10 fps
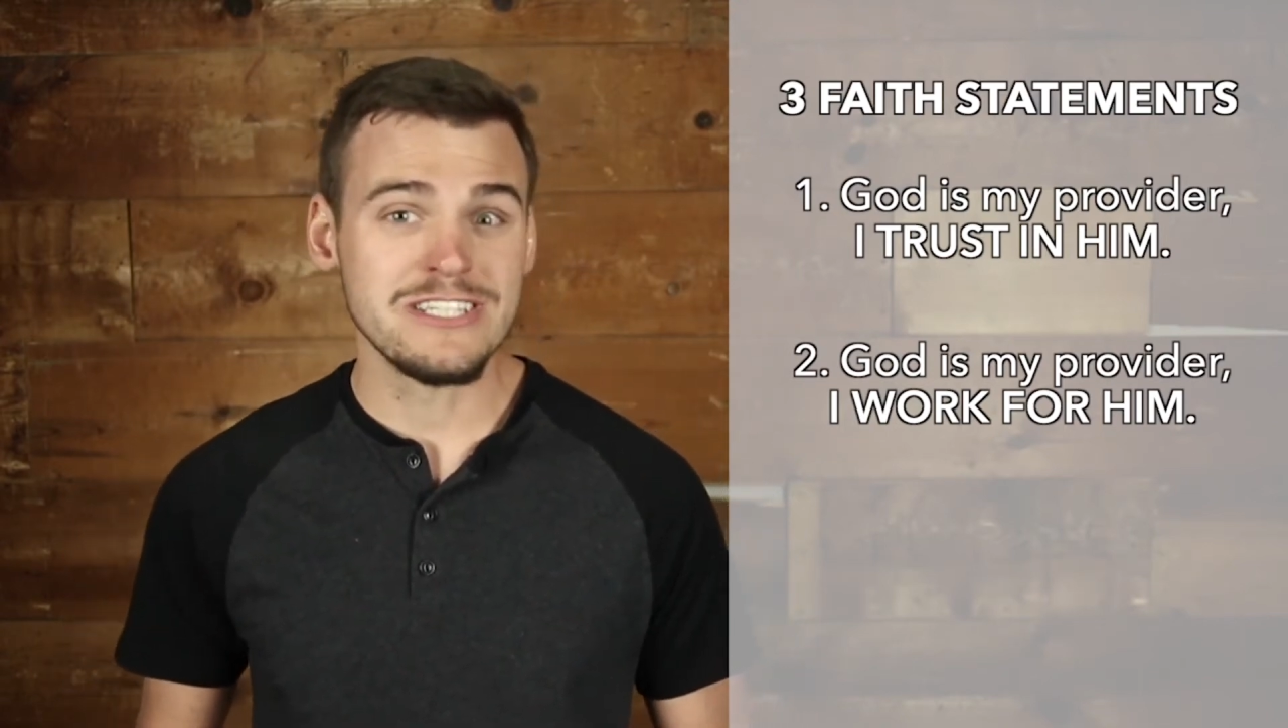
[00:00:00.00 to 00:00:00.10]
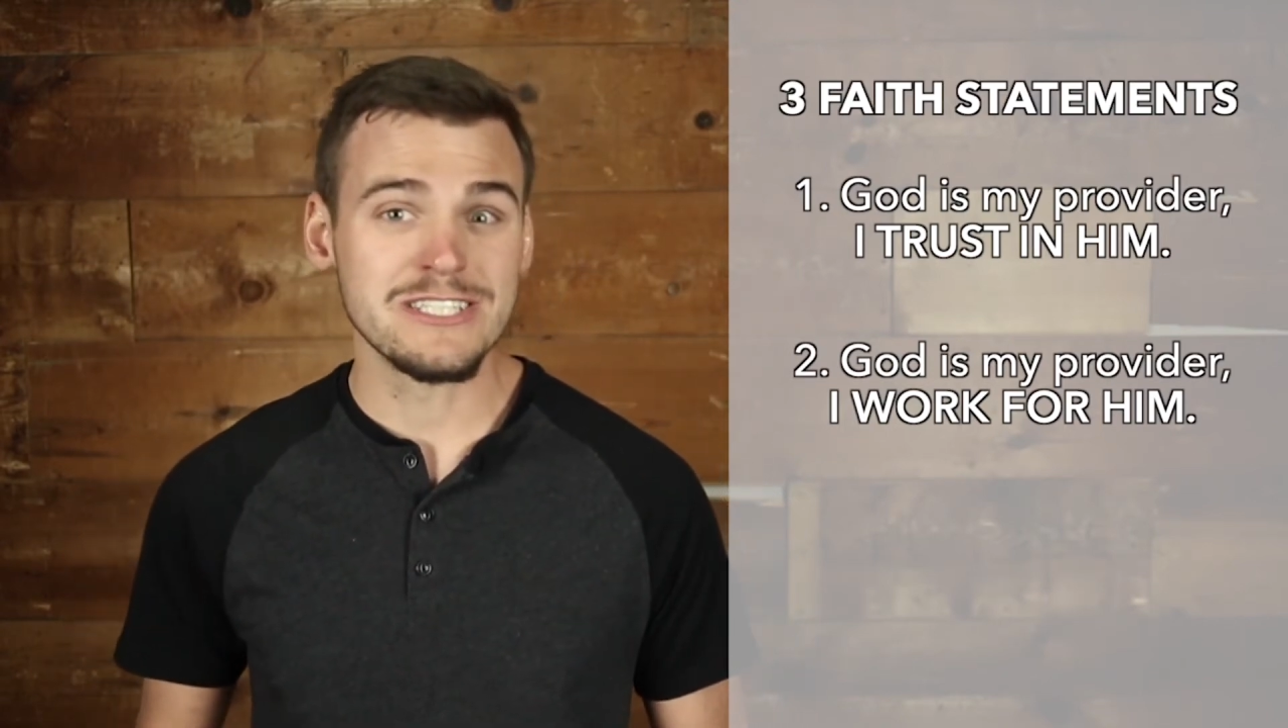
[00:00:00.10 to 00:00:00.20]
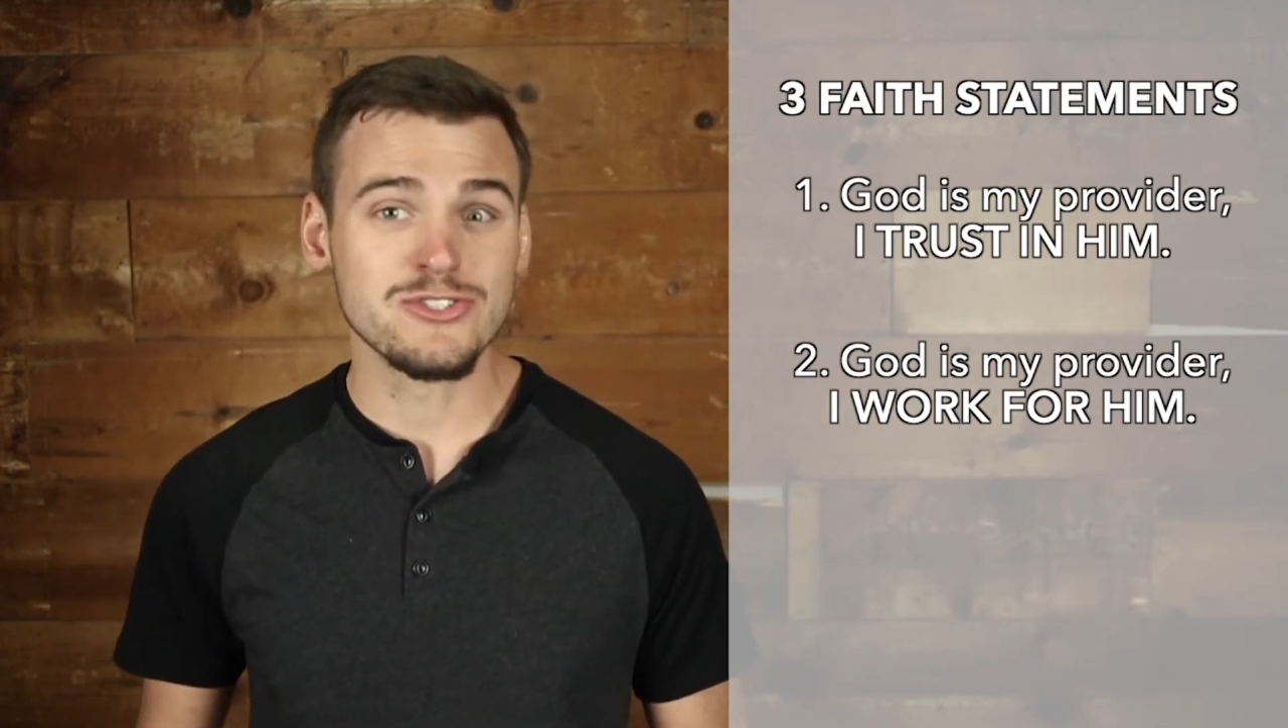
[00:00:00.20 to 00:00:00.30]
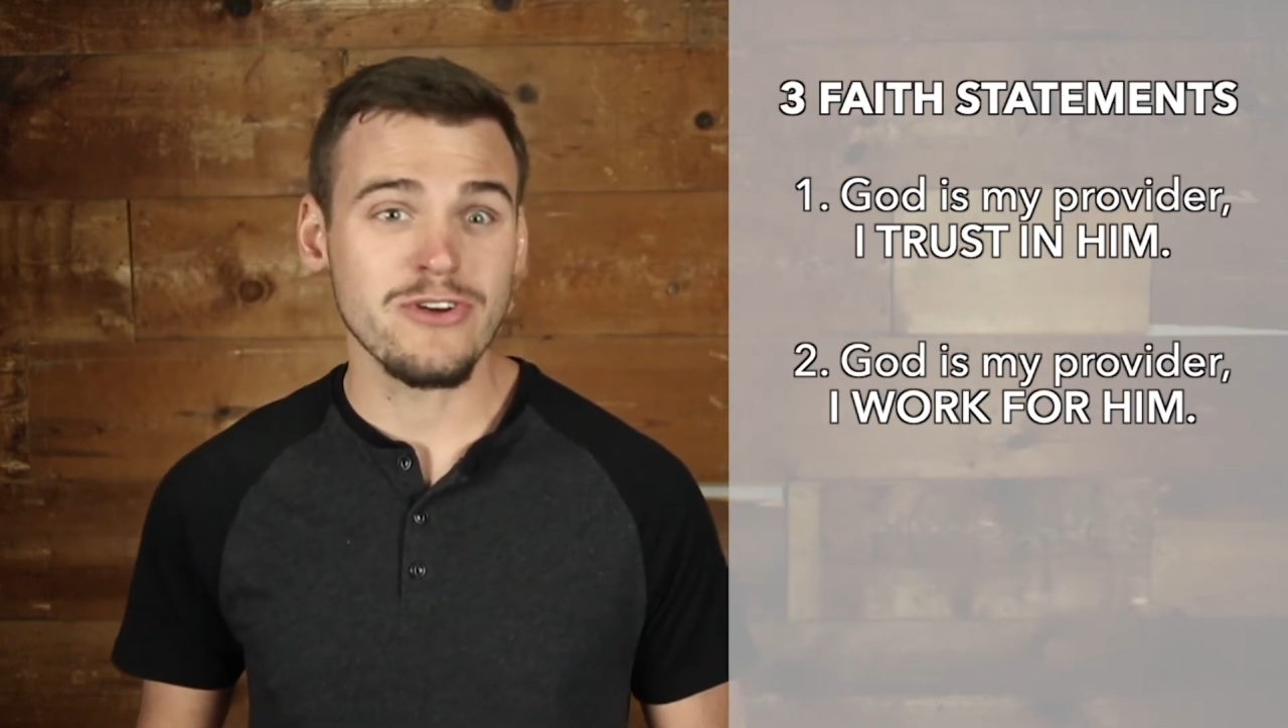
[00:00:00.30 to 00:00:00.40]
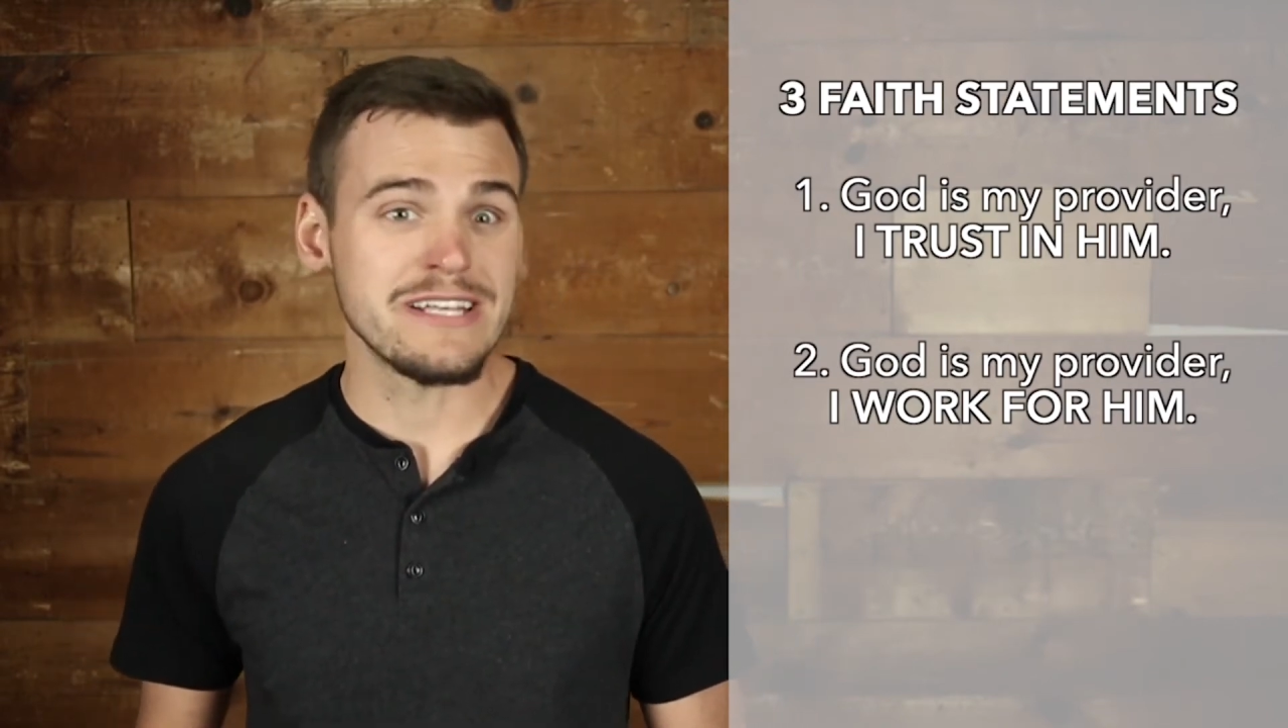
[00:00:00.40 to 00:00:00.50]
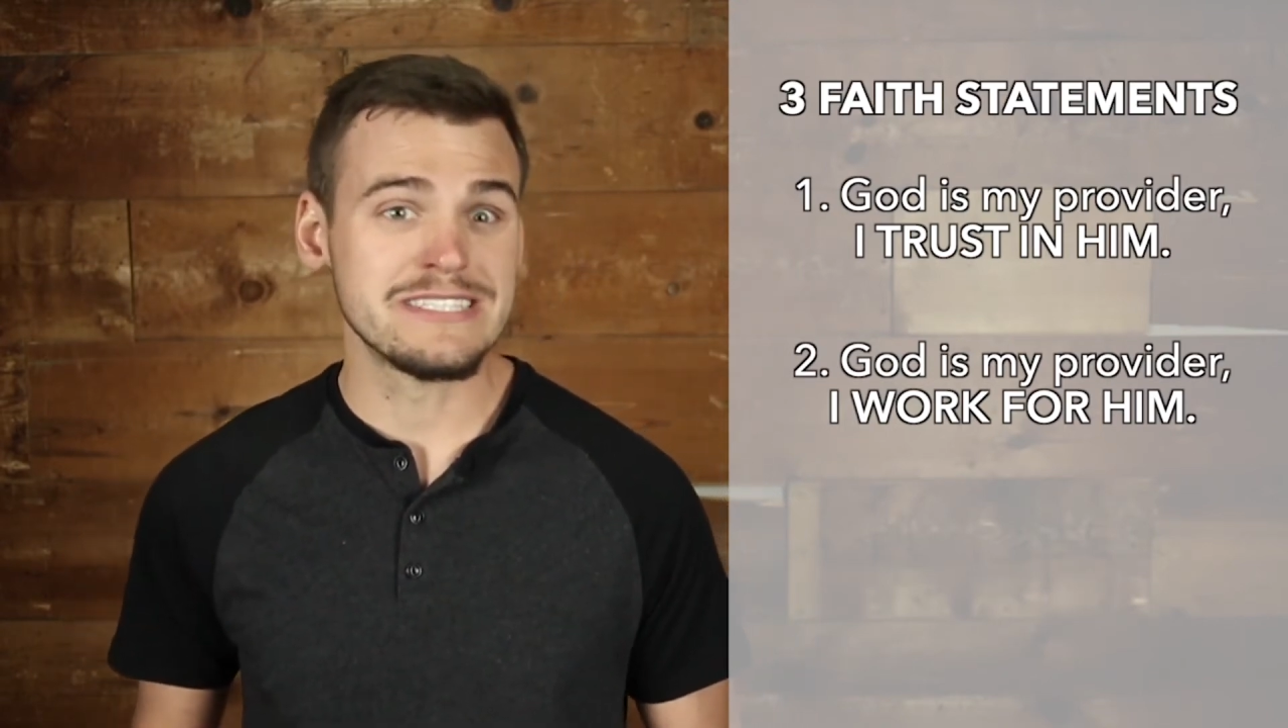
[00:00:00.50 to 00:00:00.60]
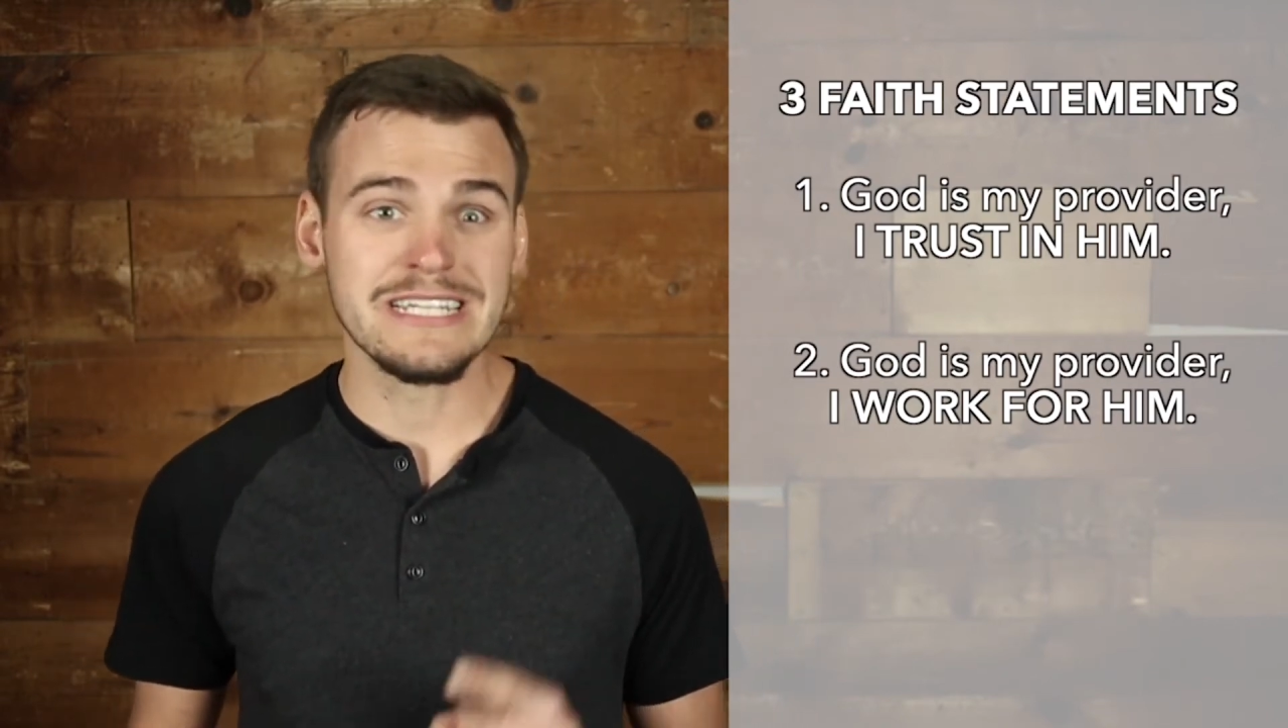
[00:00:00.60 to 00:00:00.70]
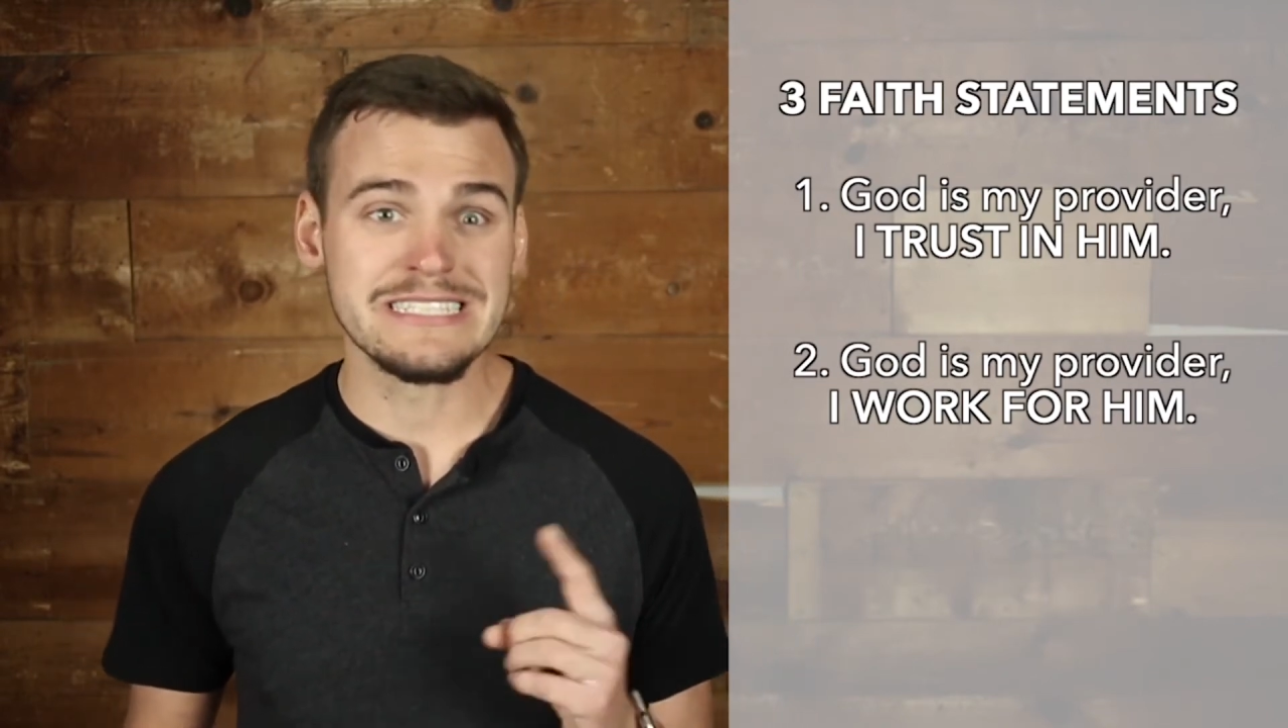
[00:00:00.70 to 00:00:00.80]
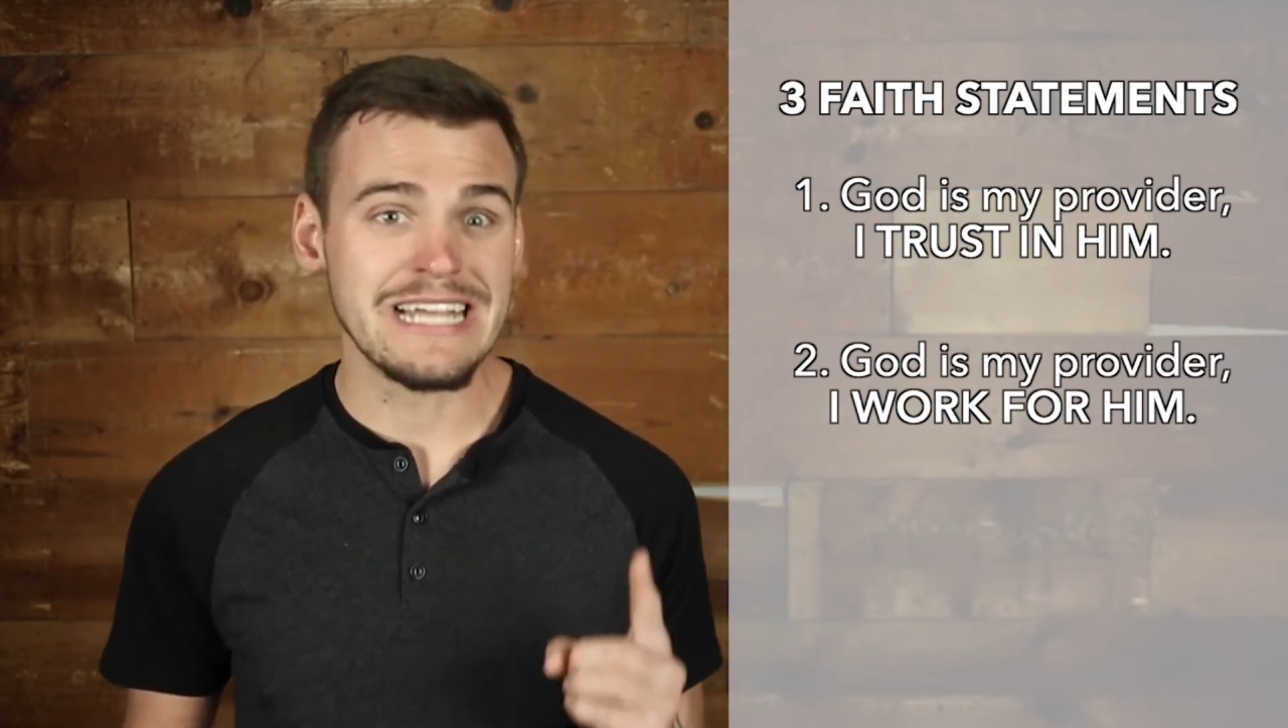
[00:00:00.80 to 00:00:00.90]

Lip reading: Jesus Christ does